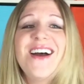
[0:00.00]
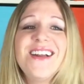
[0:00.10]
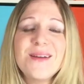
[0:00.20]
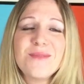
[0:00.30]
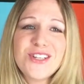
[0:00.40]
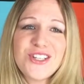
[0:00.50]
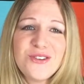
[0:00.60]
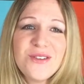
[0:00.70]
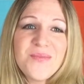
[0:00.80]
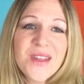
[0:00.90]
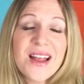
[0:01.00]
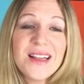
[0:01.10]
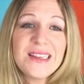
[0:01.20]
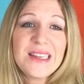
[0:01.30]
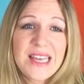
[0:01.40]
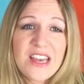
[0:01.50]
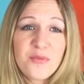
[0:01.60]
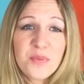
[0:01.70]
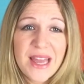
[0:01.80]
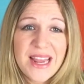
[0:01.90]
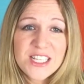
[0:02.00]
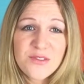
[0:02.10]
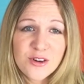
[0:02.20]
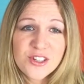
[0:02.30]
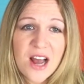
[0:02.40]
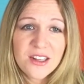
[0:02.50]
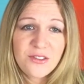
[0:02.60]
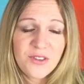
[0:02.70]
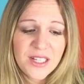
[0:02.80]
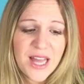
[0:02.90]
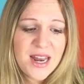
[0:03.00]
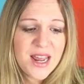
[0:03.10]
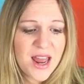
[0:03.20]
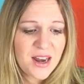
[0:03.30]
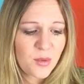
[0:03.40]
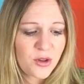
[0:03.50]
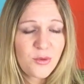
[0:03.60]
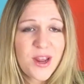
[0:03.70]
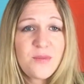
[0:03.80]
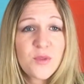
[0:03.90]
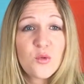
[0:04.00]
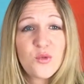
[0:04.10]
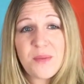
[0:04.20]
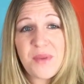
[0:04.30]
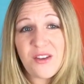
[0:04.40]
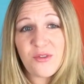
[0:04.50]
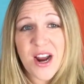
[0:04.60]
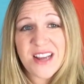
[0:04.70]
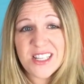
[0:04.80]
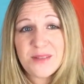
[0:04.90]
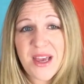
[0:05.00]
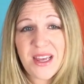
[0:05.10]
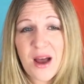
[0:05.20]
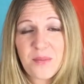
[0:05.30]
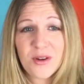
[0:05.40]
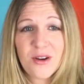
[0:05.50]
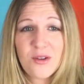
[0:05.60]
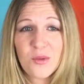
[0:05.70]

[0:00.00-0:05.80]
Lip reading: Number 2, leave blanks for your child to fill in. And number 3, repeat phrases, make up your own